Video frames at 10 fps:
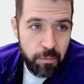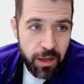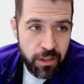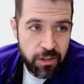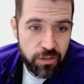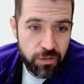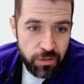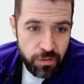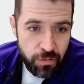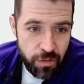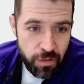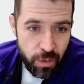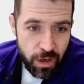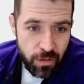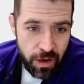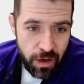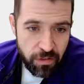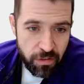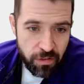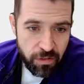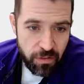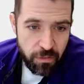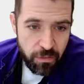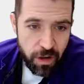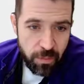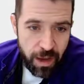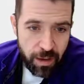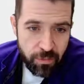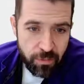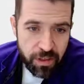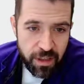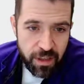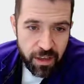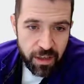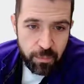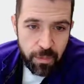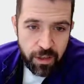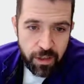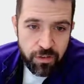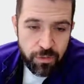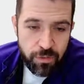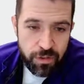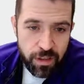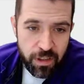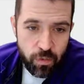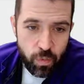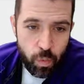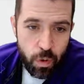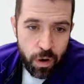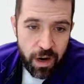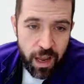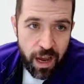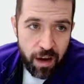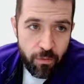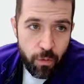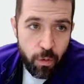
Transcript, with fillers: extrusion for this one, right, so this is the front of my object. My extrusion is 1.5 or